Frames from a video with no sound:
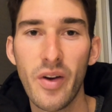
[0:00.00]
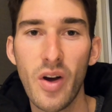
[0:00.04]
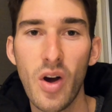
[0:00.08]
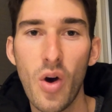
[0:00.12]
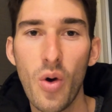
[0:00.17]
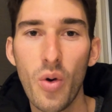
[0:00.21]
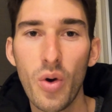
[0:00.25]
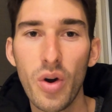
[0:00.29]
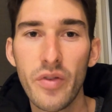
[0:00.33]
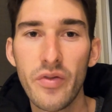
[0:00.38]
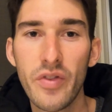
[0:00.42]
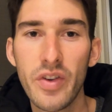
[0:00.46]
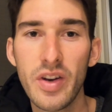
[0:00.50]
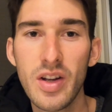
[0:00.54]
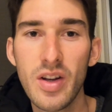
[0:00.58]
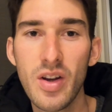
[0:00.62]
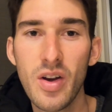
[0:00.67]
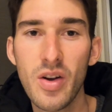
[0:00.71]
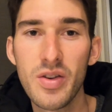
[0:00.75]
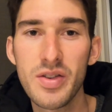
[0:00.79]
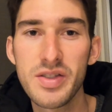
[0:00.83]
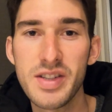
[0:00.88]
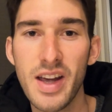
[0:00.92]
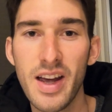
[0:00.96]
of our older
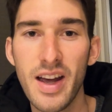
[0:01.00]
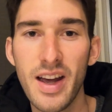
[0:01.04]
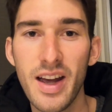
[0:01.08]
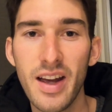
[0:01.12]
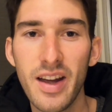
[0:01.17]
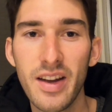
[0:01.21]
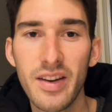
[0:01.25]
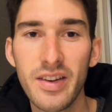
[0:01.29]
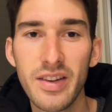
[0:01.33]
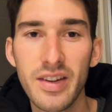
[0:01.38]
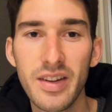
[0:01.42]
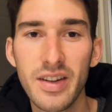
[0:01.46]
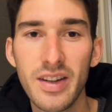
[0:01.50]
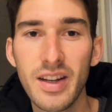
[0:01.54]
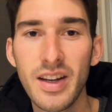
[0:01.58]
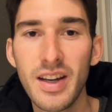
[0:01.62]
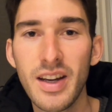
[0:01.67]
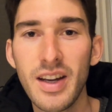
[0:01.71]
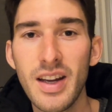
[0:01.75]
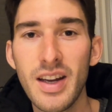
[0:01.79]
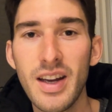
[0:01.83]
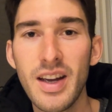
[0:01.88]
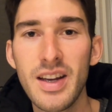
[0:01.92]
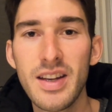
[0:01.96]
videos, and
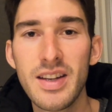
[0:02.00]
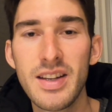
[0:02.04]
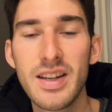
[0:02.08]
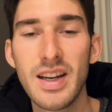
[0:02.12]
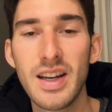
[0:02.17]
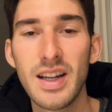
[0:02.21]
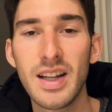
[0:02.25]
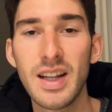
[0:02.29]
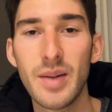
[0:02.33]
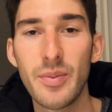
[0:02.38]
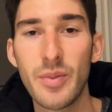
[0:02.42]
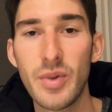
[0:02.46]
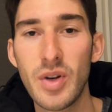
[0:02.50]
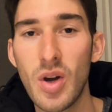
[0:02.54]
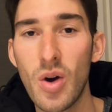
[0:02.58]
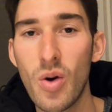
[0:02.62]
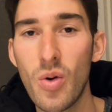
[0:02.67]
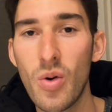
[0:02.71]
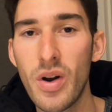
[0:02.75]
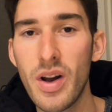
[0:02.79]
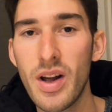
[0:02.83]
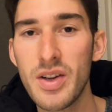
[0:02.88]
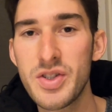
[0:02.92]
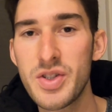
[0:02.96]
yeah, let me know
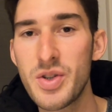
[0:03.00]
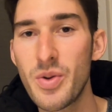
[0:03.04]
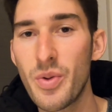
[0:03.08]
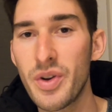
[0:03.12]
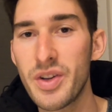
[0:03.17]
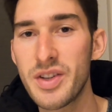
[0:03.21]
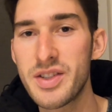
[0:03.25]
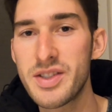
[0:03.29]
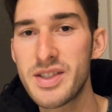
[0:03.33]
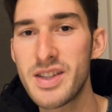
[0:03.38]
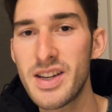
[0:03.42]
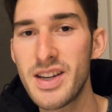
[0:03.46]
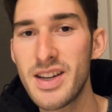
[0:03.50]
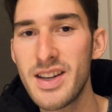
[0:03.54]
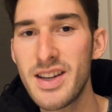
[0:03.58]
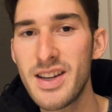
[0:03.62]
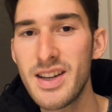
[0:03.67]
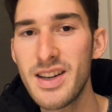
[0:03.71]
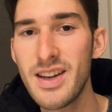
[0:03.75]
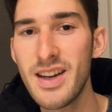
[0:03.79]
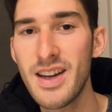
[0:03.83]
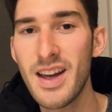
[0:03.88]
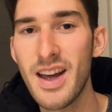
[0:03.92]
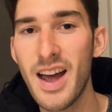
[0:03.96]
what else you want to
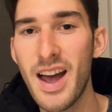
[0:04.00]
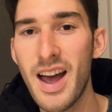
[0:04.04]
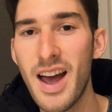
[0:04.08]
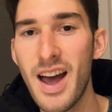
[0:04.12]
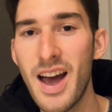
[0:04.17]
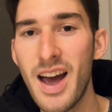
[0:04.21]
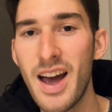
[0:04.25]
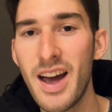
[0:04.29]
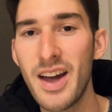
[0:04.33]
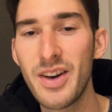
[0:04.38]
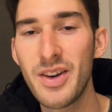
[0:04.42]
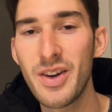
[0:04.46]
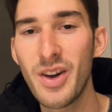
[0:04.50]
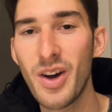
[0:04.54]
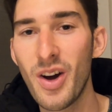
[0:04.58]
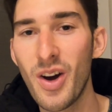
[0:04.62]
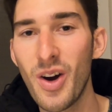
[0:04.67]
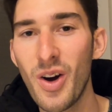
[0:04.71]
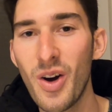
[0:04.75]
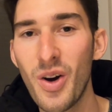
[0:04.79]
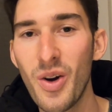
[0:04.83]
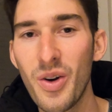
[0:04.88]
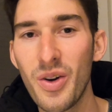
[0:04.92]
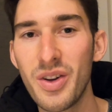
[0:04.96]
see, and
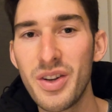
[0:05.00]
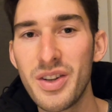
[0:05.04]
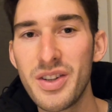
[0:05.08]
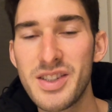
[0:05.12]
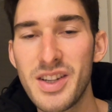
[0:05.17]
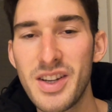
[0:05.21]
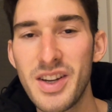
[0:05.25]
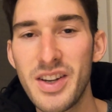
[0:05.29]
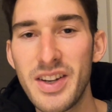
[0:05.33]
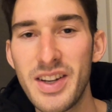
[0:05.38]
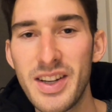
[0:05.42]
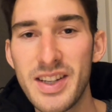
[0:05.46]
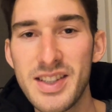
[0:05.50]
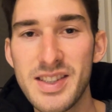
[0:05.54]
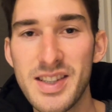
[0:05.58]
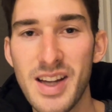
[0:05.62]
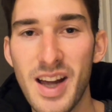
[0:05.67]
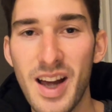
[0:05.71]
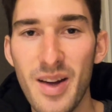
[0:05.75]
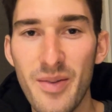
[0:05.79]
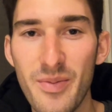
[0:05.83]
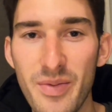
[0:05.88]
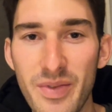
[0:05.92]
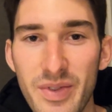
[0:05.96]
I'll see you next
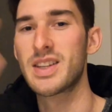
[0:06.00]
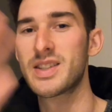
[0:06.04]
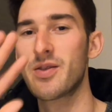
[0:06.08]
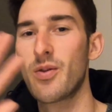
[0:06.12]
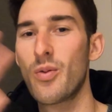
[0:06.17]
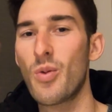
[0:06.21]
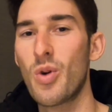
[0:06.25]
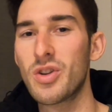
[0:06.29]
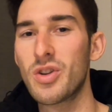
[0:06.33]
time. Thanks for